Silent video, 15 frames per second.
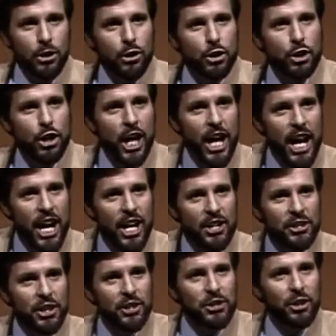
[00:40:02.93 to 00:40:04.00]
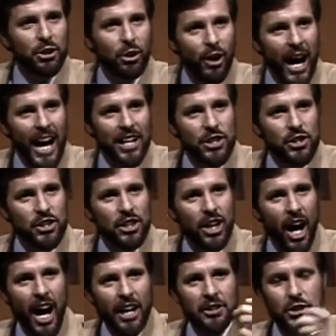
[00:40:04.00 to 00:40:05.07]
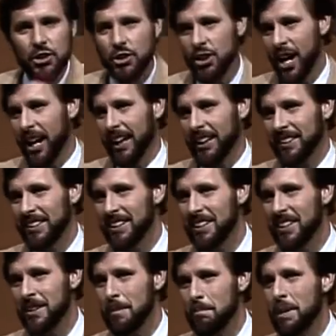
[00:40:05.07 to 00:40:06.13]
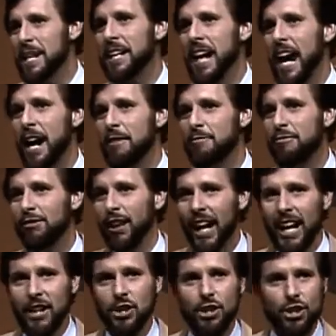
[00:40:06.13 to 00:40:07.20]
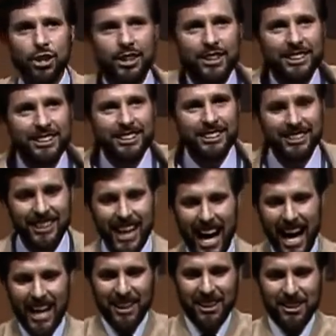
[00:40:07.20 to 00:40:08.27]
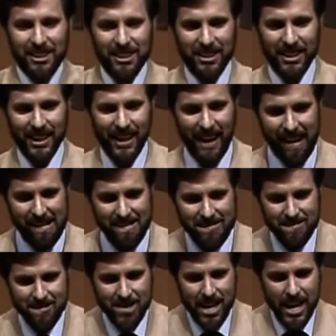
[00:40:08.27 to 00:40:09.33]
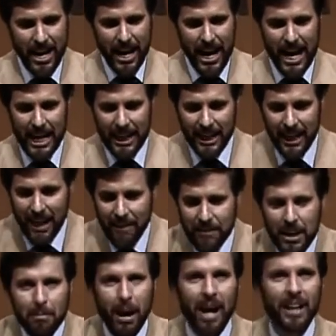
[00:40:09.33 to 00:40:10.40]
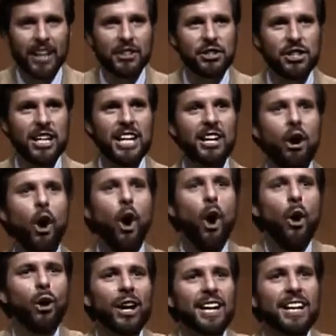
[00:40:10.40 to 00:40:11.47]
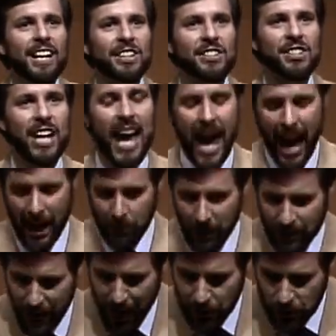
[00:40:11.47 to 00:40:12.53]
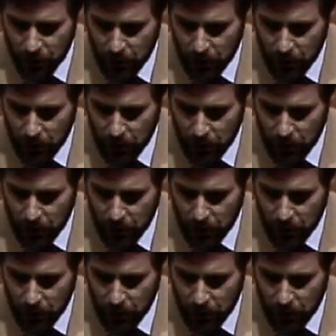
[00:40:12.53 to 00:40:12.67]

Jesus Christ, God's Son, became flesh. Hallelujah. He lived among us in holiness and without